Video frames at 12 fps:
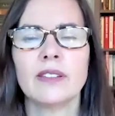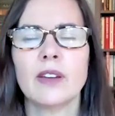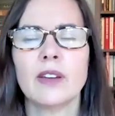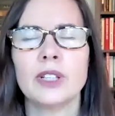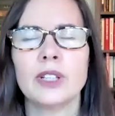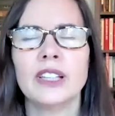
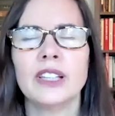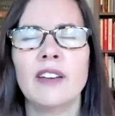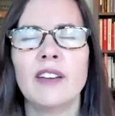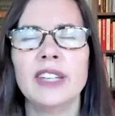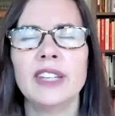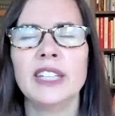that real
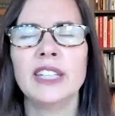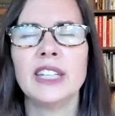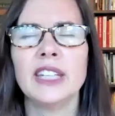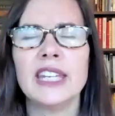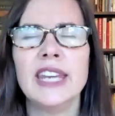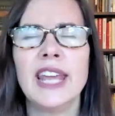
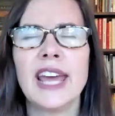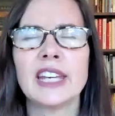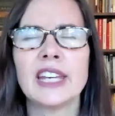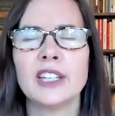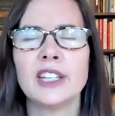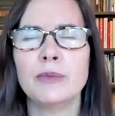loving,
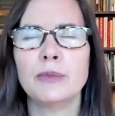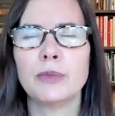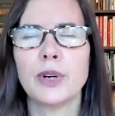connected